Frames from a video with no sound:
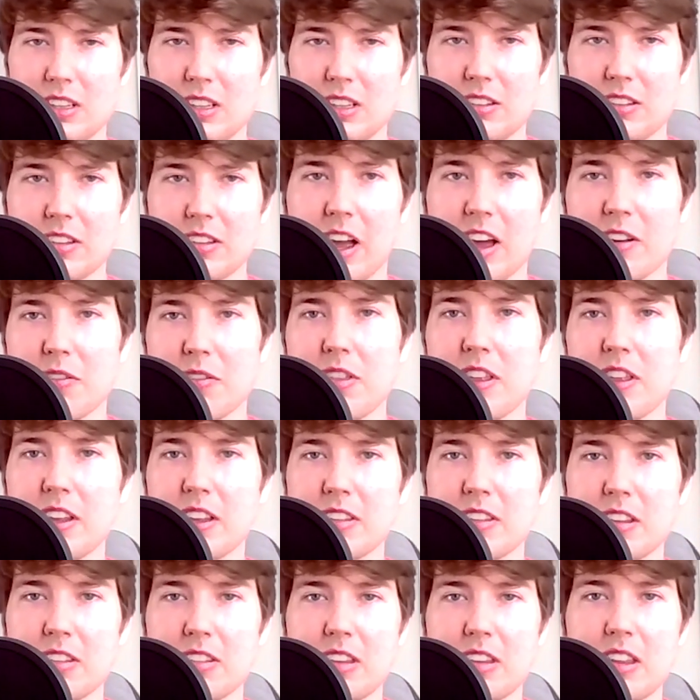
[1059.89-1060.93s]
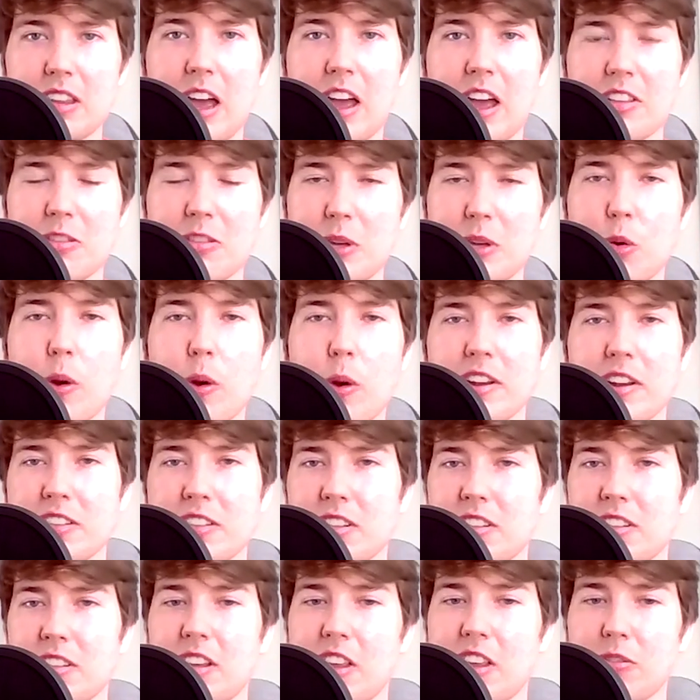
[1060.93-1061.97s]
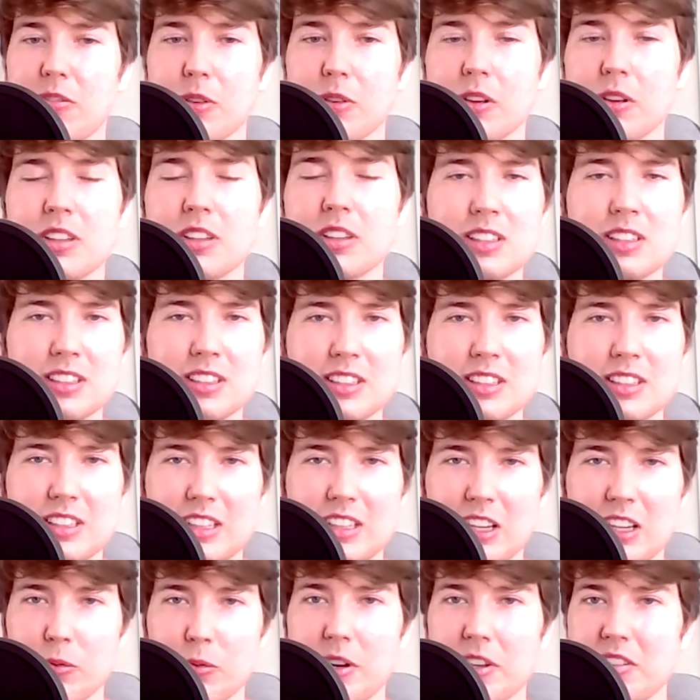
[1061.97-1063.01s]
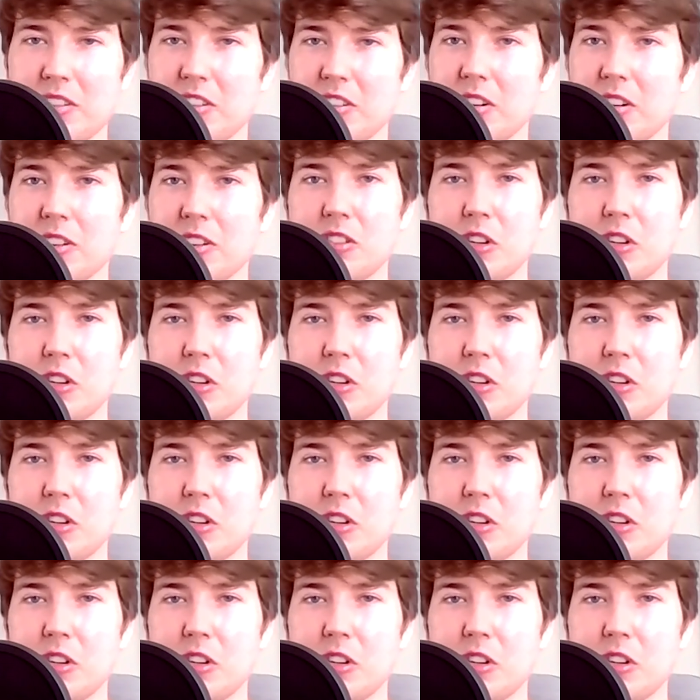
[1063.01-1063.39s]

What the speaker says: side of things it hasn't been quite as successful in recent years.